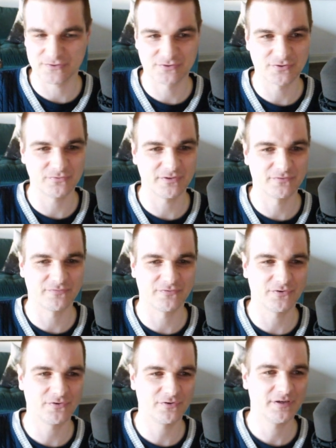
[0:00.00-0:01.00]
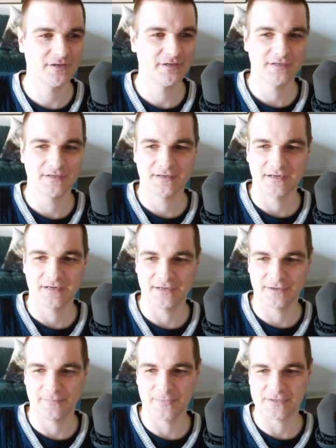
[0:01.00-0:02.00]
2 and 4.
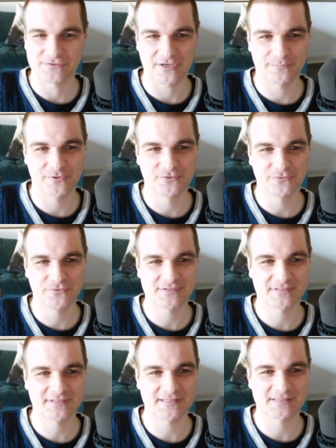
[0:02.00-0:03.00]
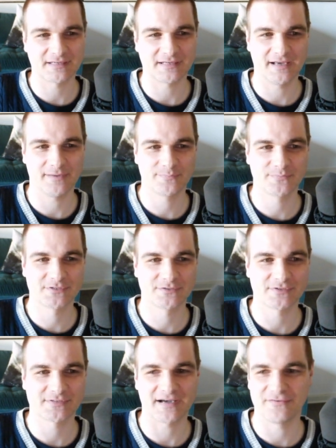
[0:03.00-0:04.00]
So I produced these claps
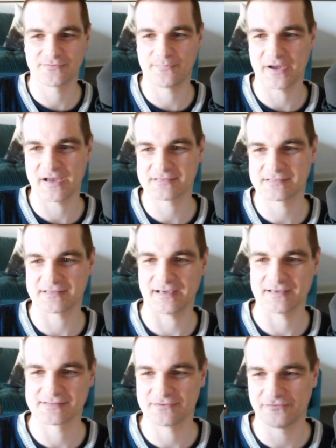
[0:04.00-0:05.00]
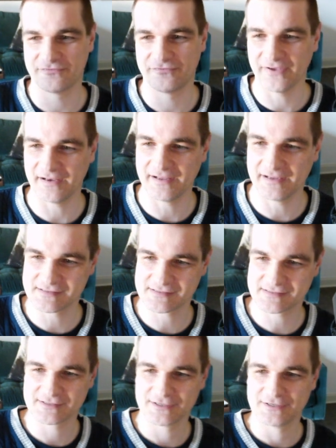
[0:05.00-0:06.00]
to sound best as
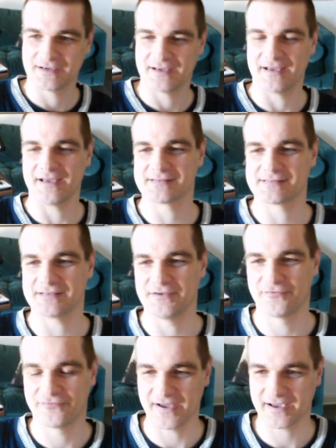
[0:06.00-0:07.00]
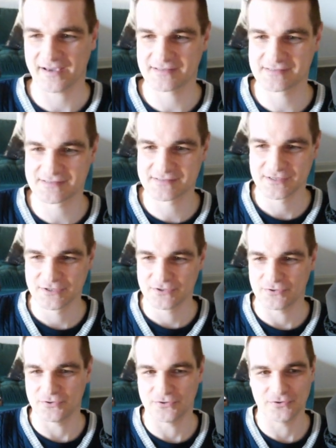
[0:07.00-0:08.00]
fill-ins, as effects,
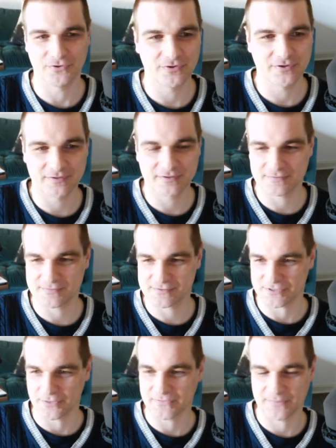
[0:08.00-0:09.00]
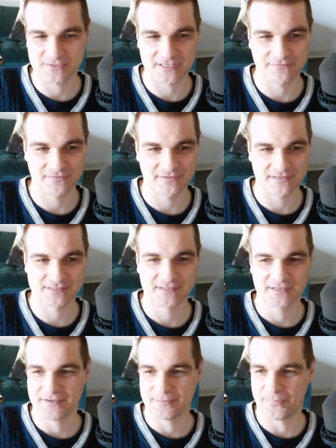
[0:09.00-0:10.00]
or sometimes even as
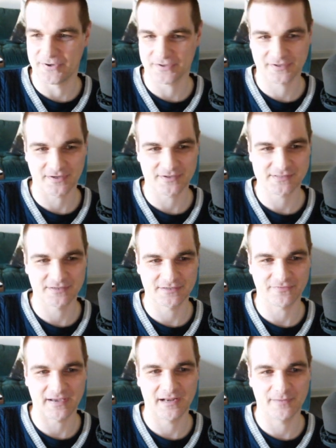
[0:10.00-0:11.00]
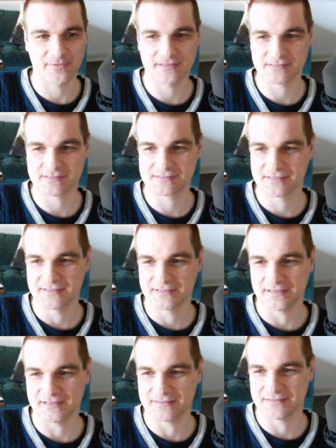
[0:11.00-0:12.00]
percussive elements
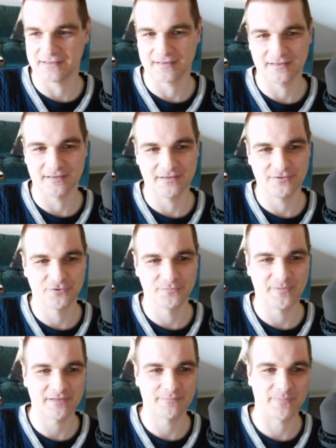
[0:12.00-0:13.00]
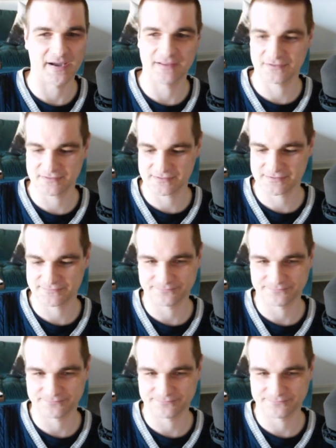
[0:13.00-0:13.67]
in your beat patterns.